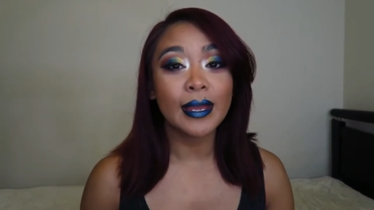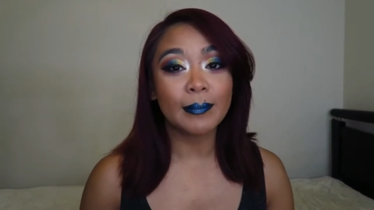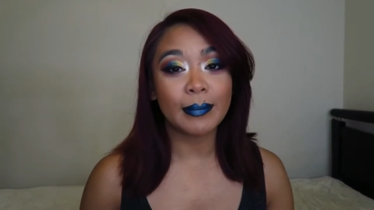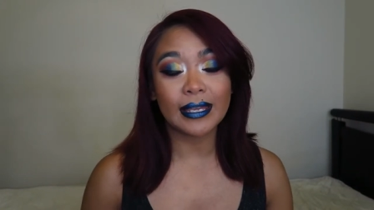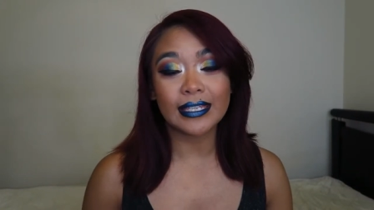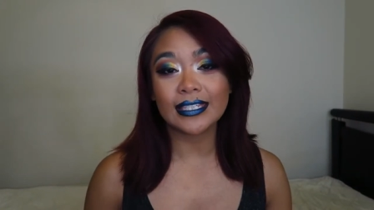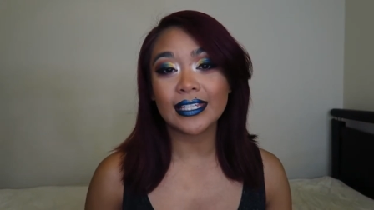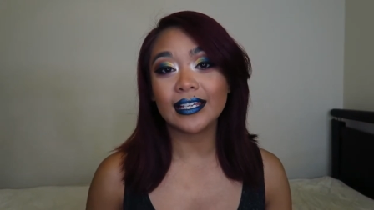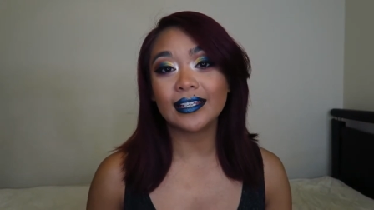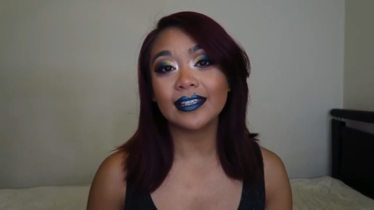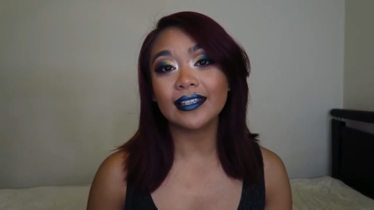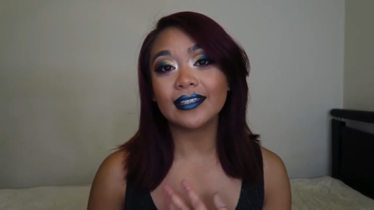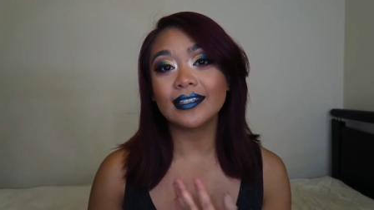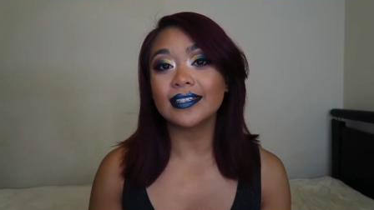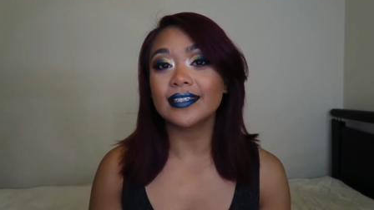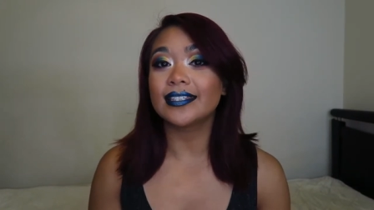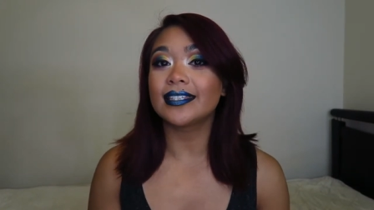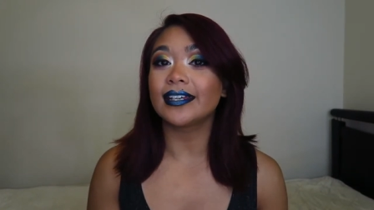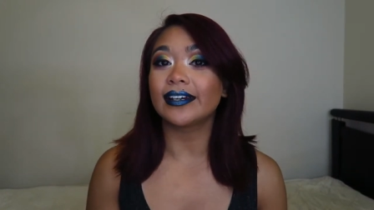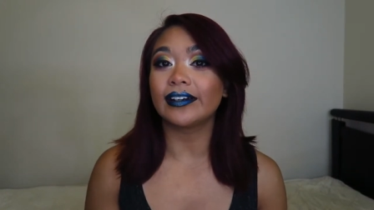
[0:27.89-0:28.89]
Basically
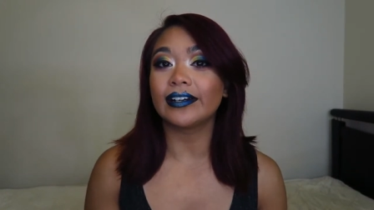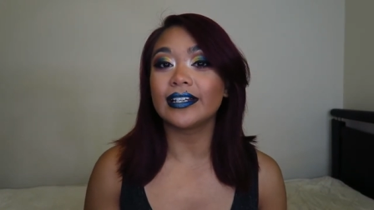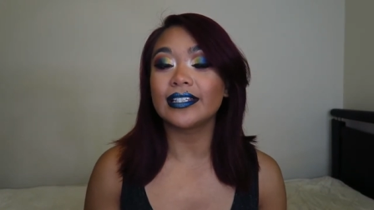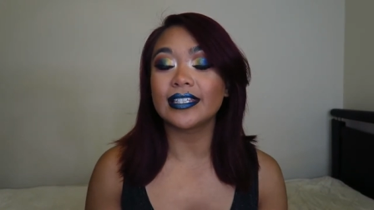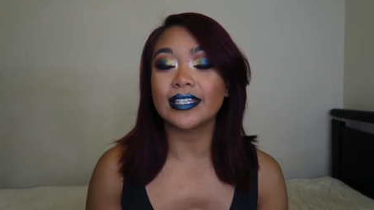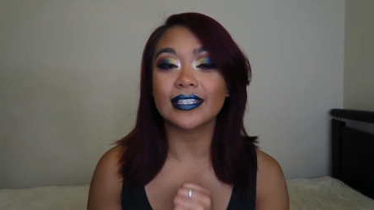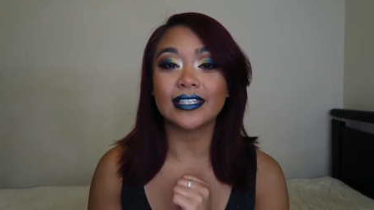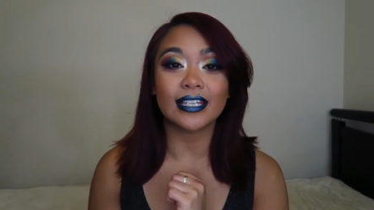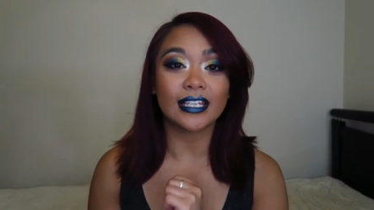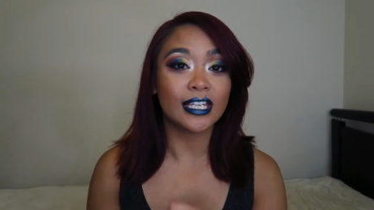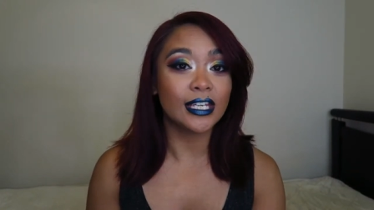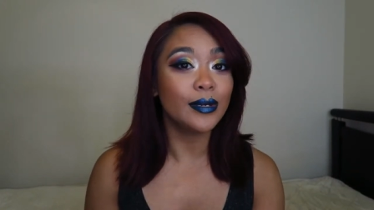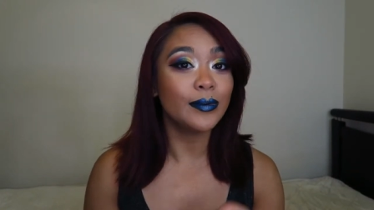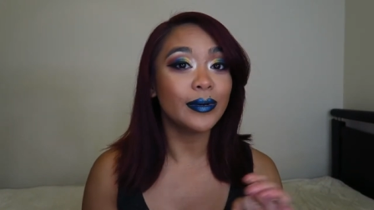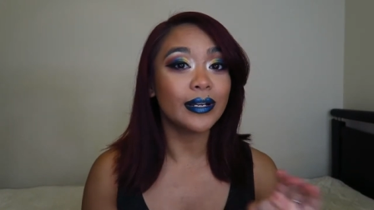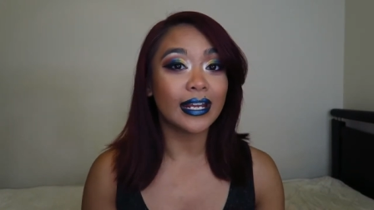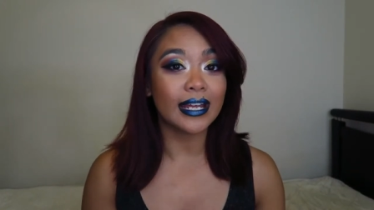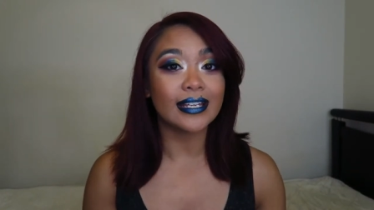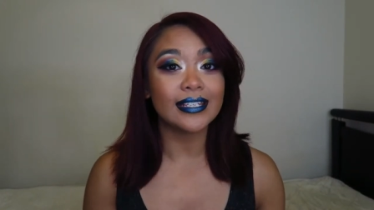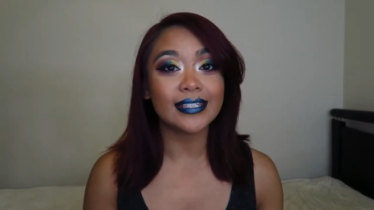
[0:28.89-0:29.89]
this series is a
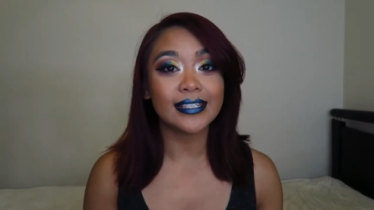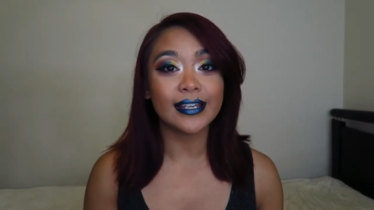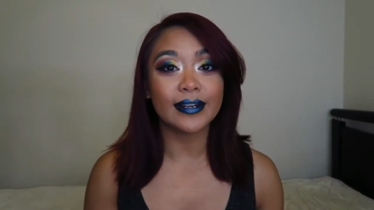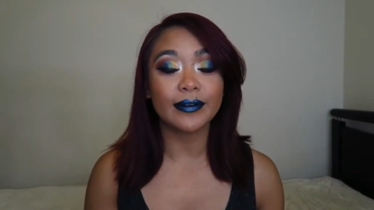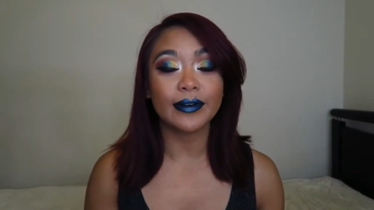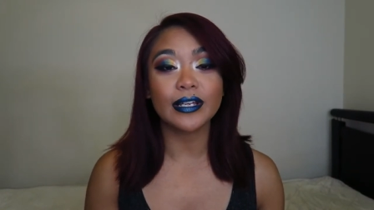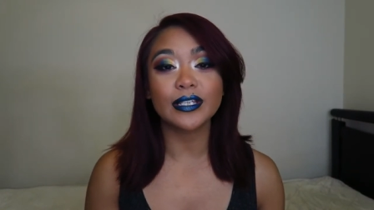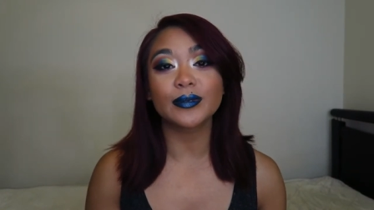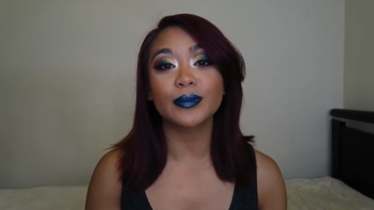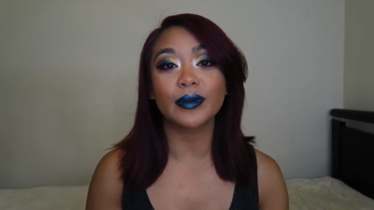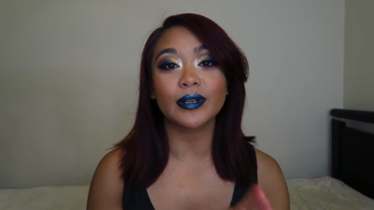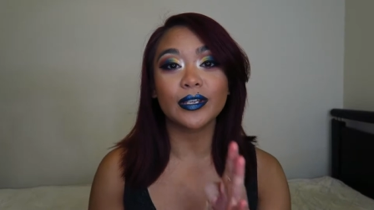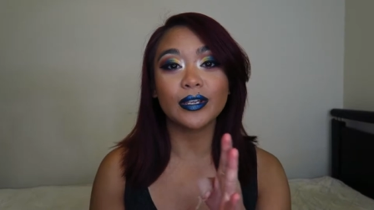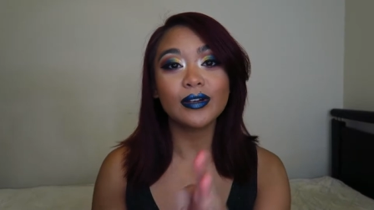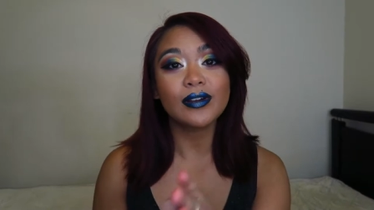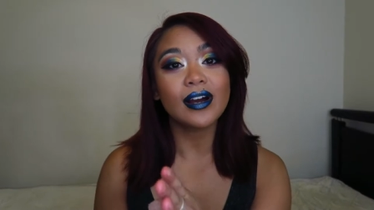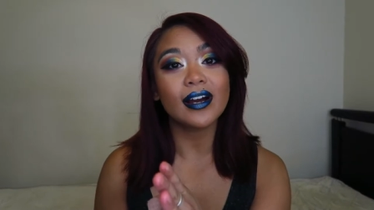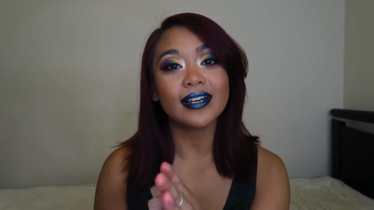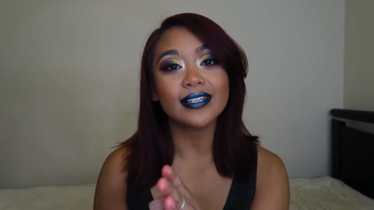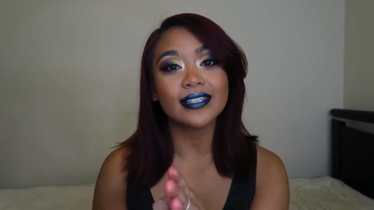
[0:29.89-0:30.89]
Q&A series where
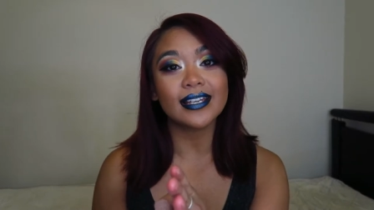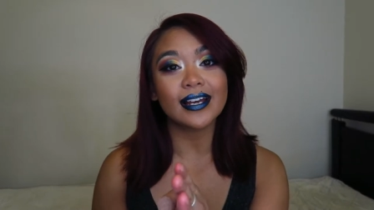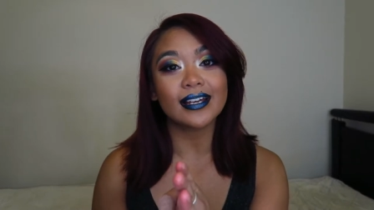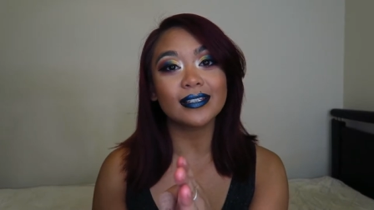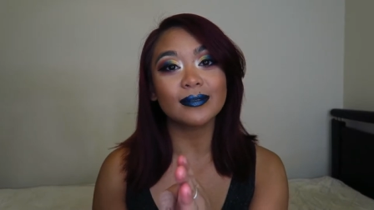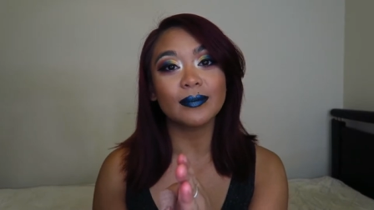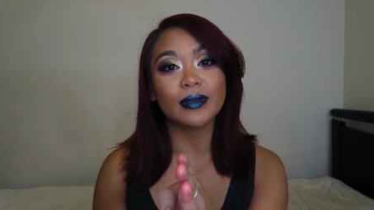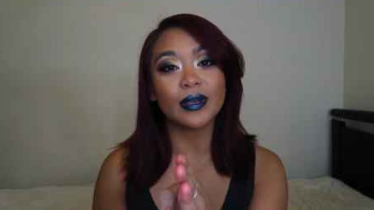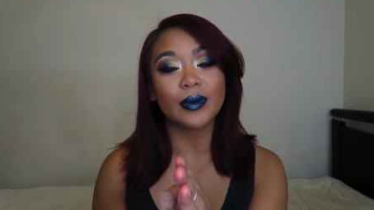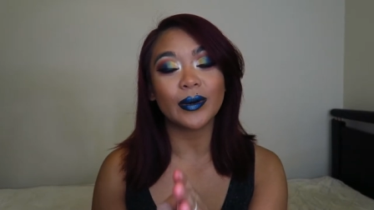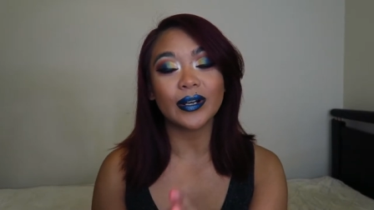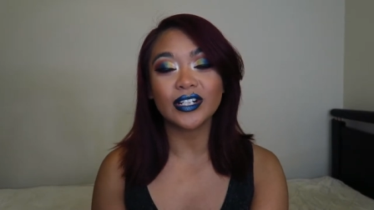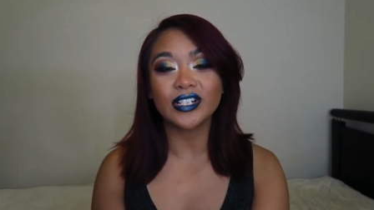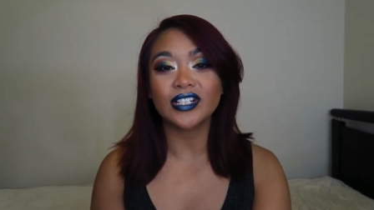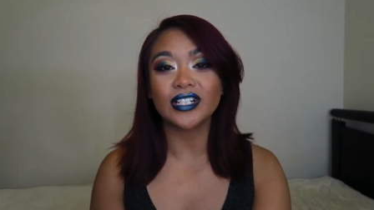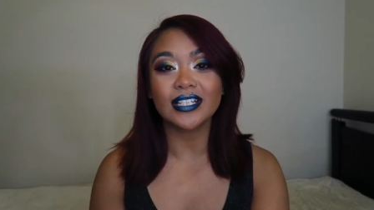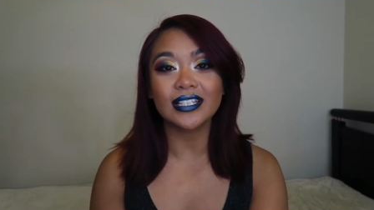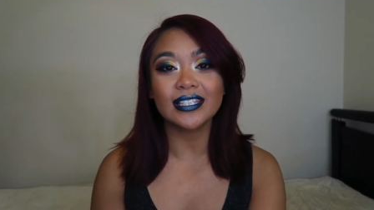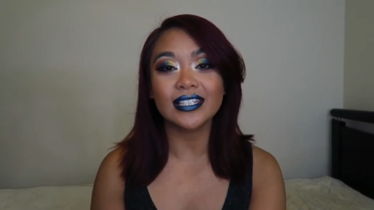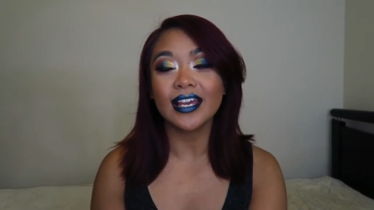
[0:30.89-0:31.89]
you guys ask me
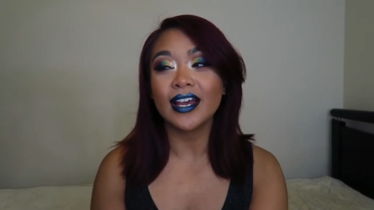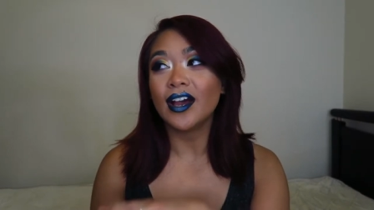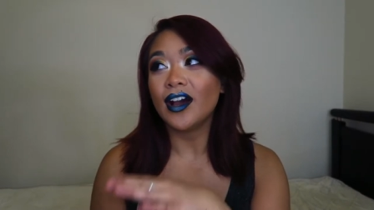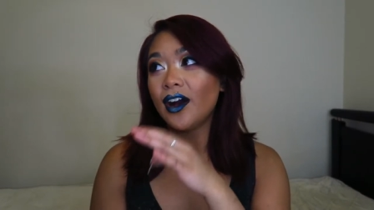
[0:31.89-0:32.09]
questions